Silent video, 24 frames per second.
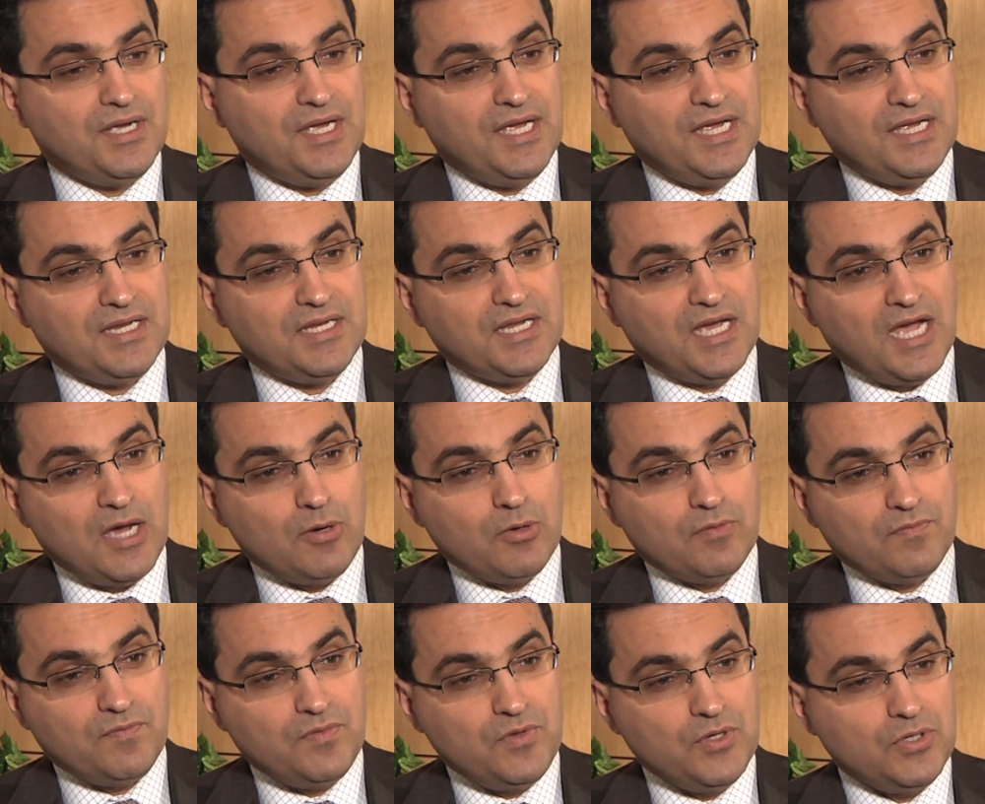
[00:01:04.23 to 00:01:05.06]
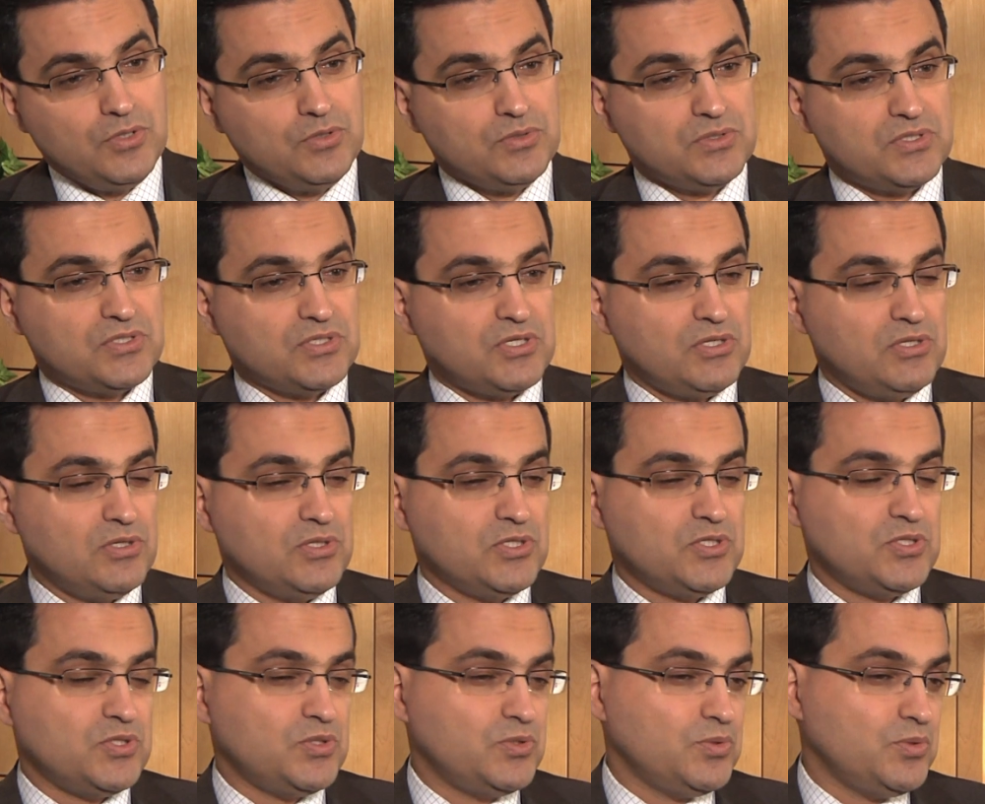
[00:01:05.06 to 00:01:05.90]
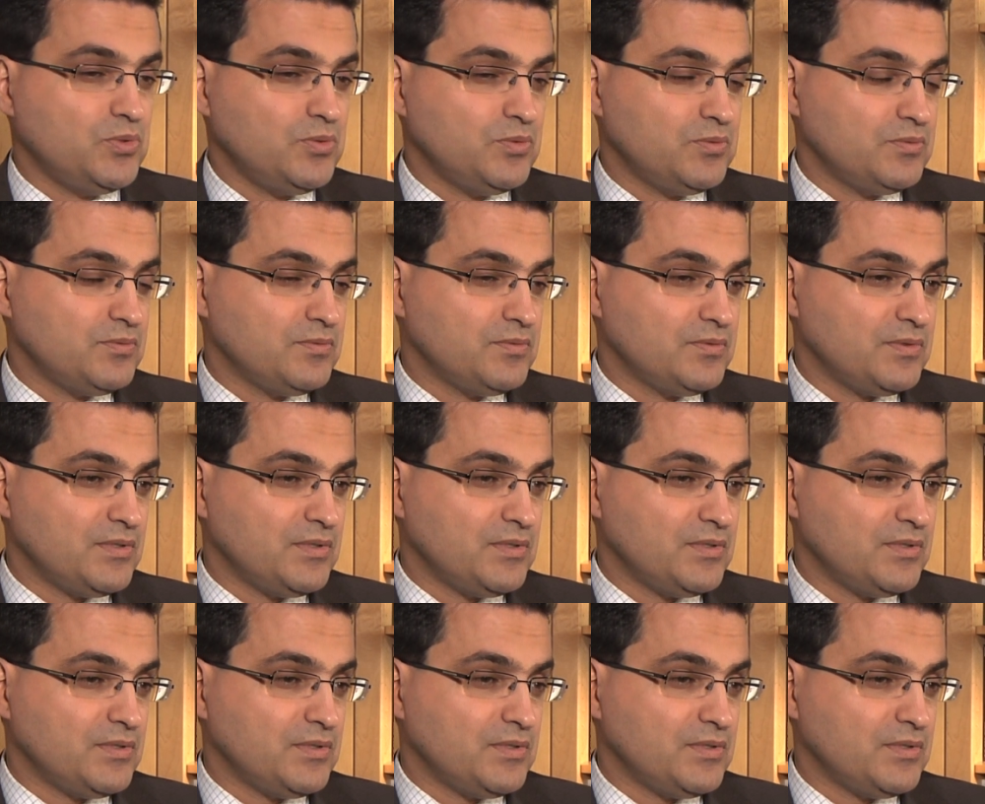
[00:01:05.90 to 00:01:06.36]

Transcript: and out of those, close to